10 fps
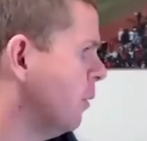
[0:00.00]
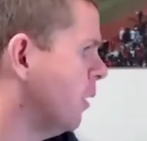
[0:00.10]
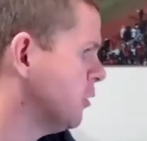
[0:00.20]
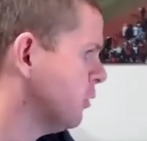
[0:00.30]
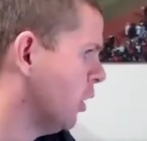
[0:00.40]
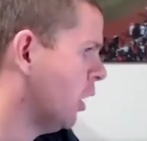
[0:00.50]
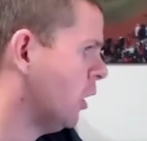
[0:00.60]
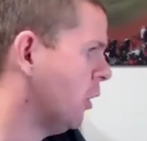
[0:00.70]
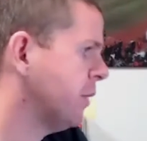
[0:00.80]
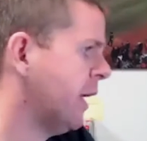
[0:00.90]

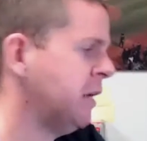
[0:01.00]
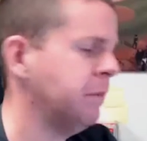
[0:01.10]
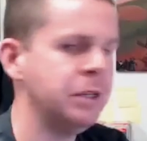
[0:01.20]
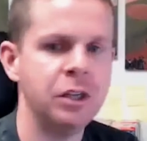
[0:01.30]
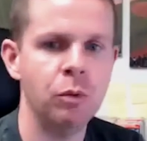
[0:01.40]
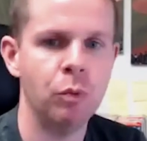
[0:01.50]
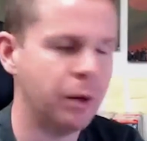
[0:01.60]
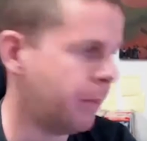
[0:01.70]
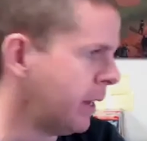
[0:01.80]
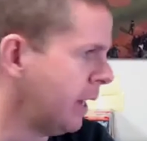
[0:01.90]
Montreal, Edmonton,
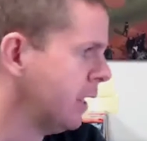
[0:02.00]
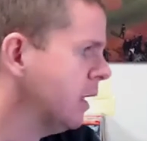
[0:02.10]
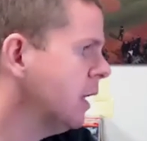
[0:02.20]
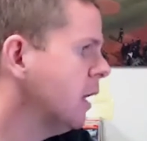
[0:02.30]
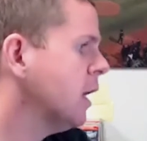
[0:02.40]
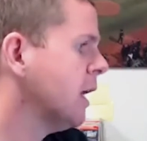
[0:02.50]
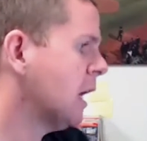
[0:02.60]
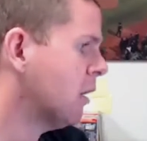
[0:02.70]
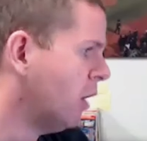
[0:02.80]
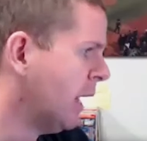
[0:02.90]
Winnipeg,
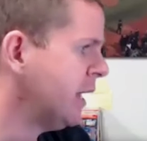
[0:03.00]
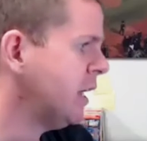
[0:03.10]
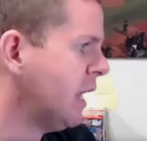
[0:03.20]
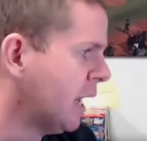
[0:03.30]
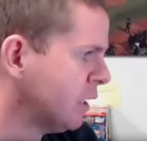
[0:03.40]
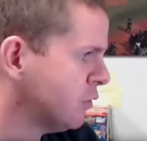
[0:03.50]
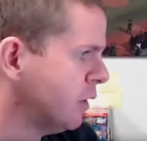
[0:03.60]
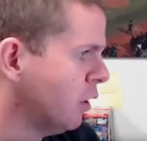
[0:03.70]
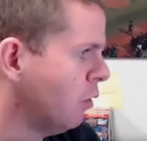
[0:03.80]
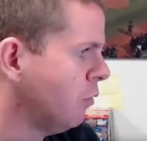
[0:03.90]
Carolina,
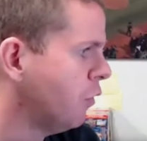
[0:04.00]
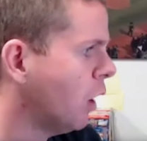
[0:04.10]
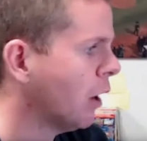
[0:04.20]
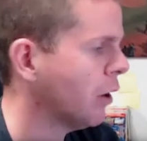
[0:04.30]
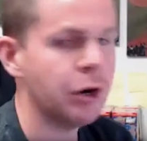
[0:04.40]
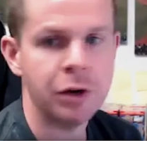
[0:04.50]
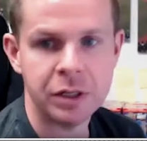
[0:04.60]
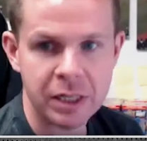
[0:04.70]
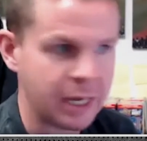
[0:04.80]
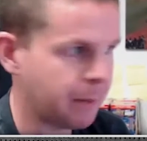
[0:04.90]
Nashville, Florida,
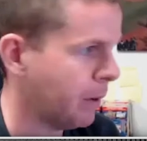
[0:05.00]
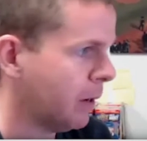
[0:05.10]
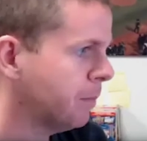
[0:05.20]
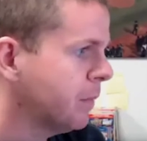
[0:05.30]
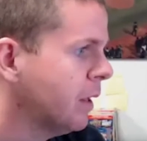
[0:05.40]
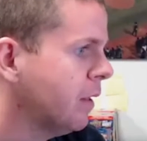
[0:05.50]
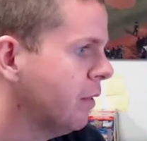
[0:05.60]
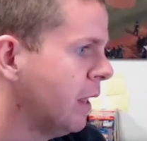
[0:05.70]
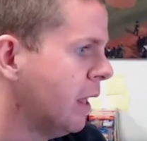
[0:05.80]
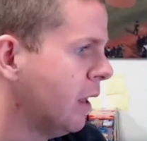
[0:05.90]
and Tampa.
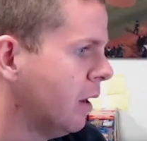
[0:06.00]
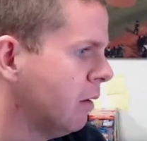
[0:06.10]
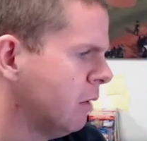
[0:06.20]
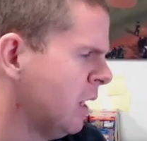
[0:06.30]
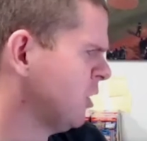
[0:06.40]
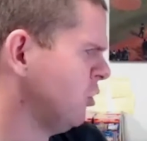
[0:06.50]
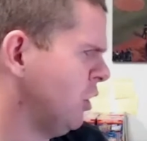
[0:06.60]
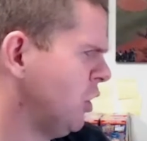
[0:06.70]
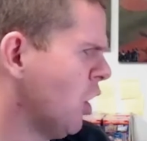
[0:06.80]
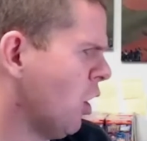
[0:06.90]
That actually
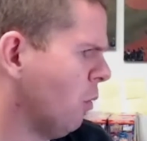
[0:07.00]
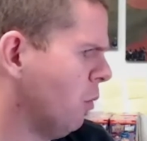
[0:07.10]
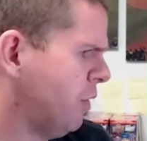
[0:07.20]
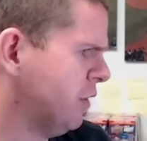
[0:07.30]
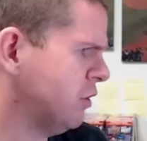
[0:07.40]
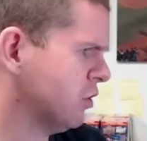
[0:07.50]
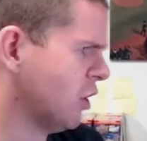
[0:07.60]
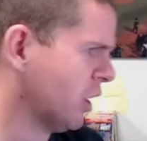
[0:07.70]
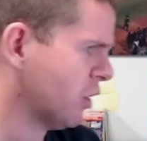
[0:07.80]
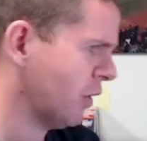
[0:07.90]
no, this is
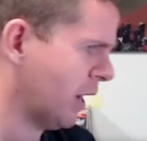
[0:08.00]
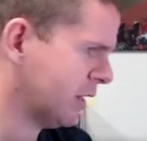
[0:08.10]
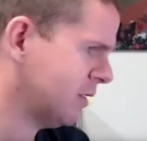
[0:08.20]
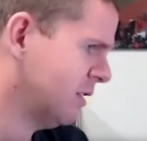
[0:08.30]
not correct.